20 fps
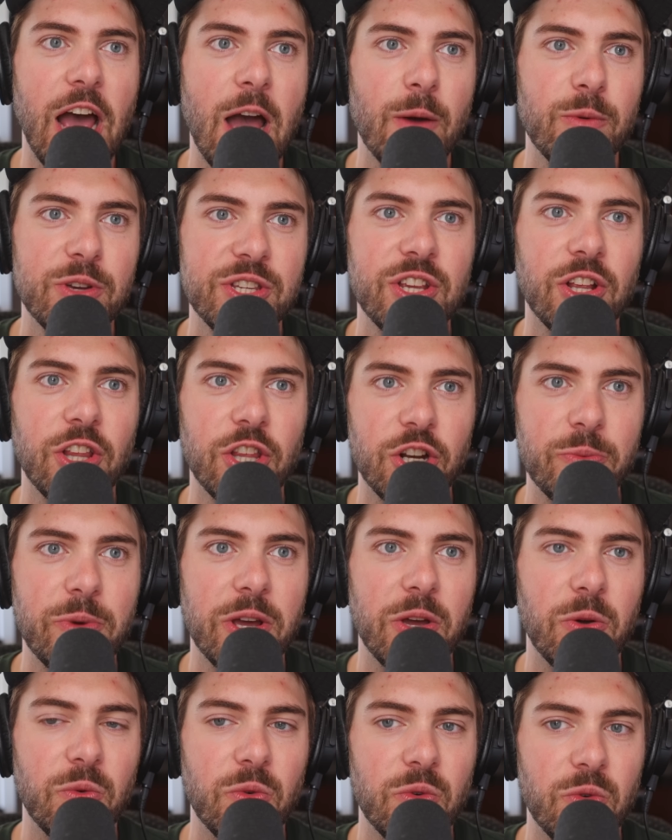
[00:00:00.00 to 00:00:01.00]
I was a little
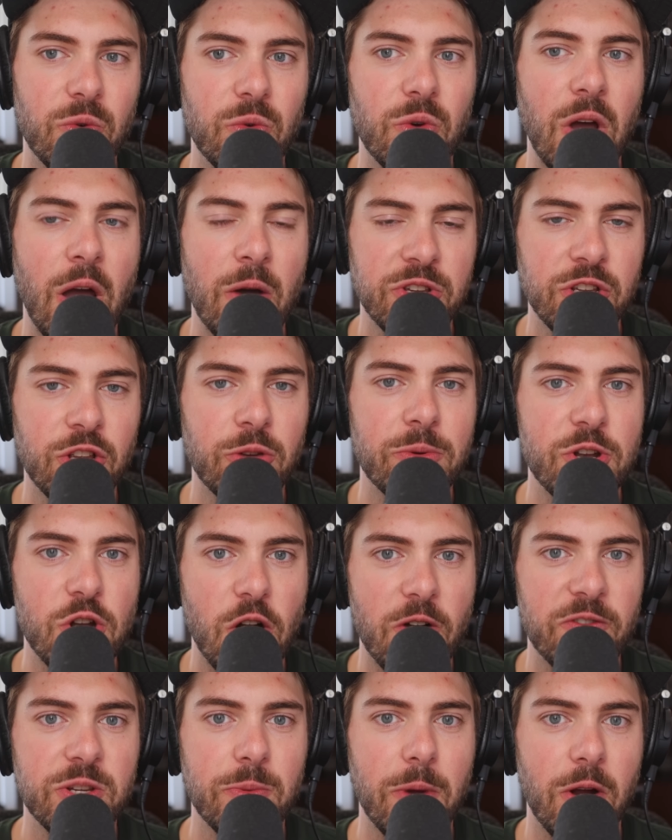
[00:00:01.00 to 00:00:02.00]
bit
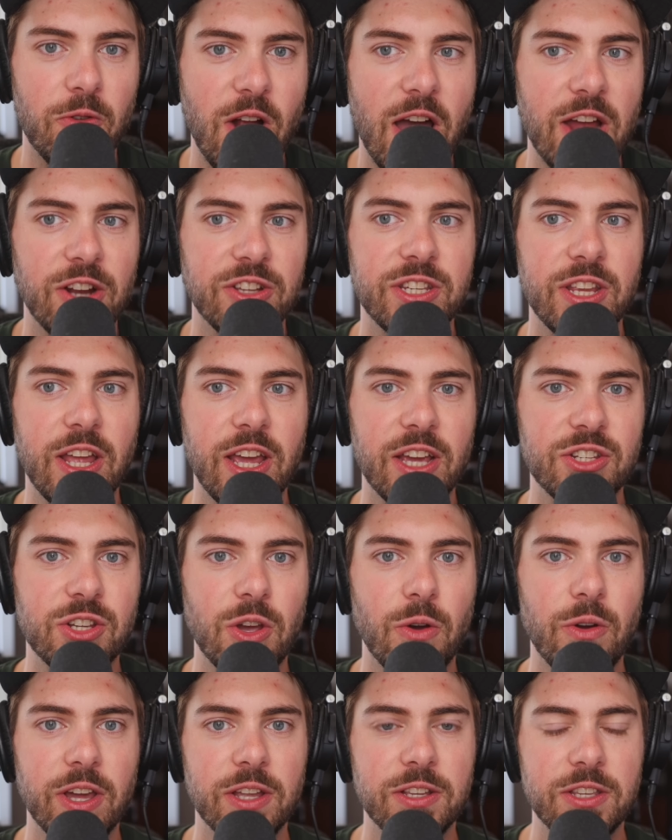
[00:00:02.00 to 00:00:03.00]
nervous about rattlesnakes
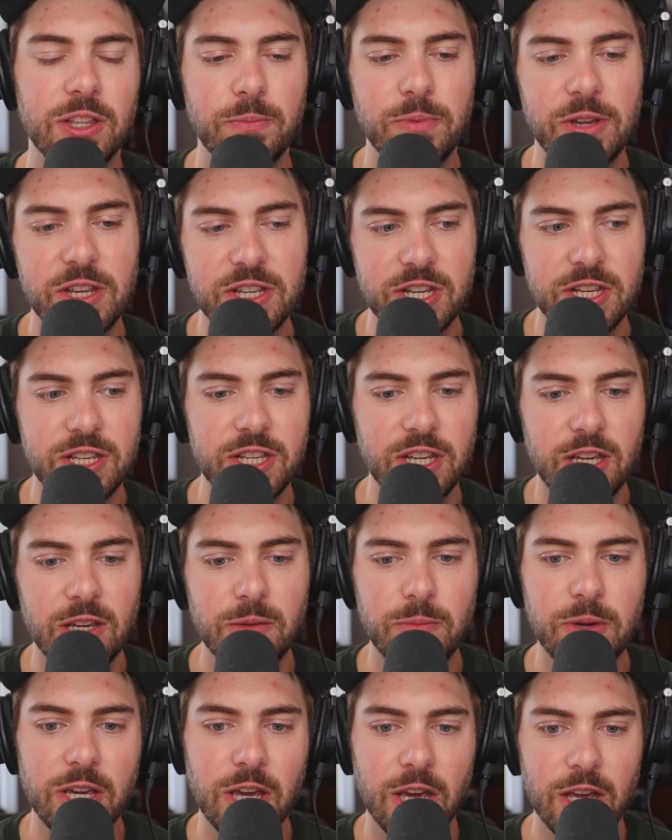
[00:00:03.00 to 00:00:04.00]
going into the
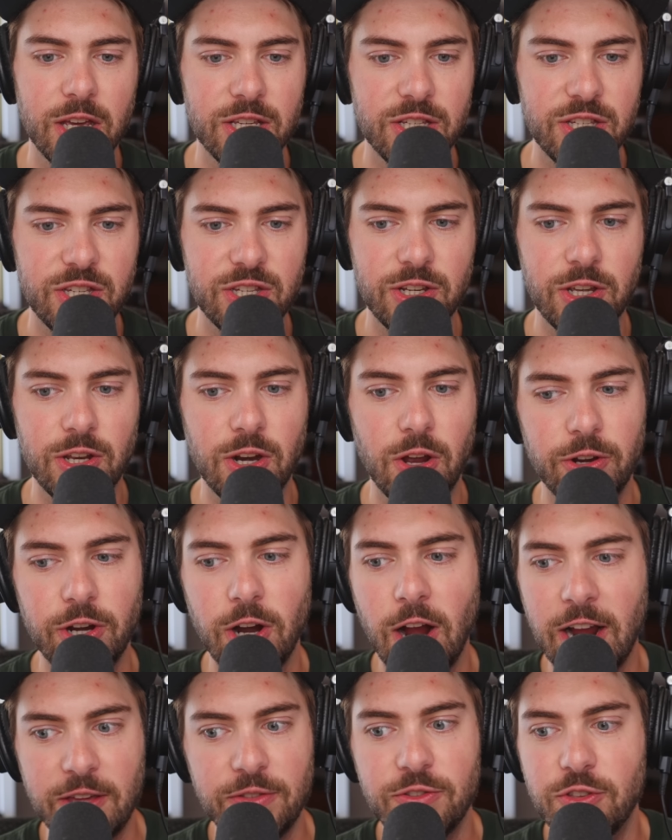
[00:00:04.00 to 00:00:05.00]
PCT because, you know,
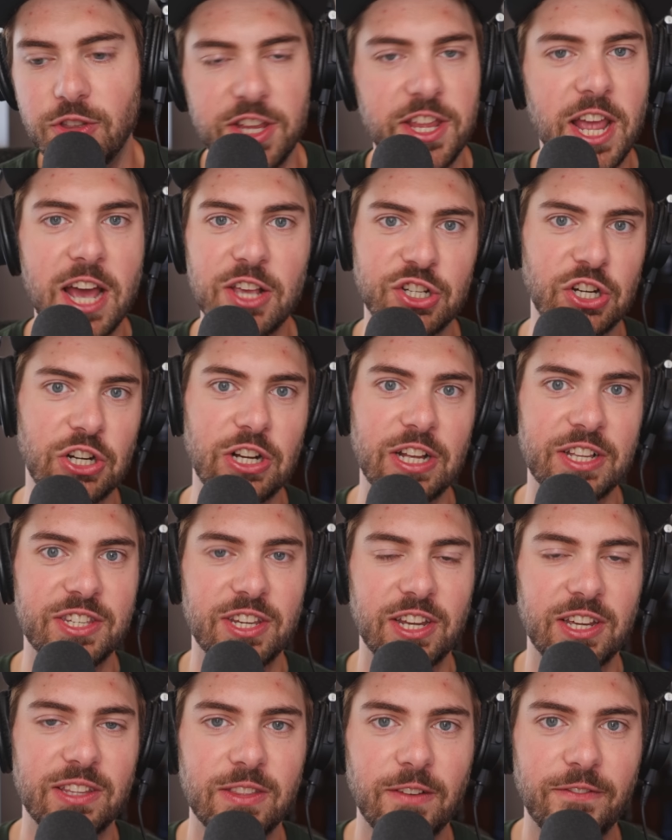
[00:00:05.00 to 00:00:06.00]
you're hiking through the desert.
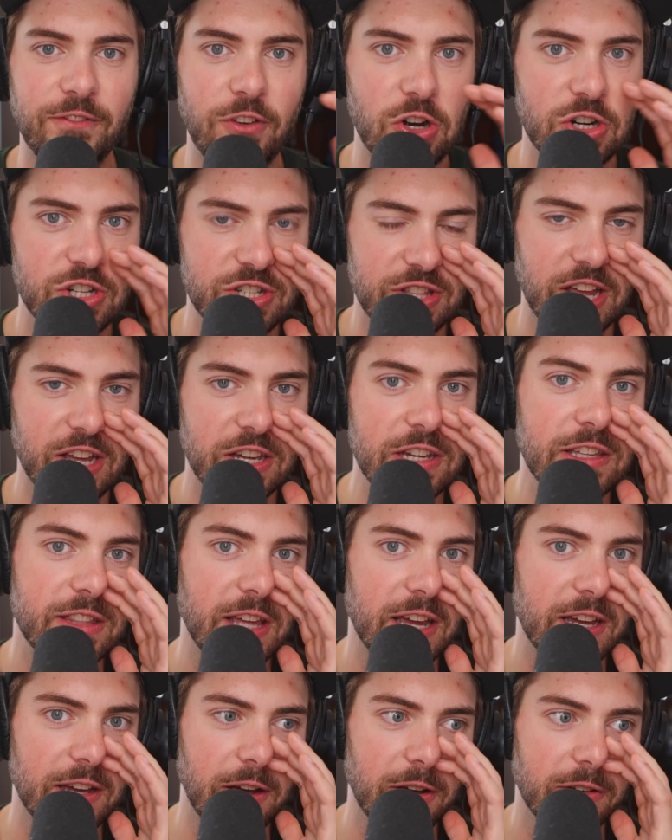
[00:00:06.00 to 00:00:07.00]
That's like the first thing you
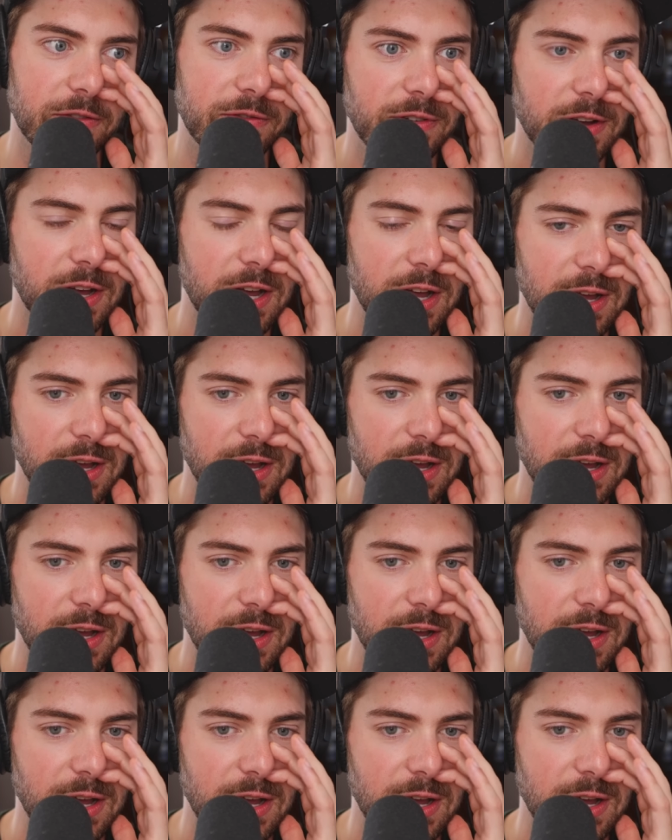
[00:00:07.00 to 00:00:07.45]
think of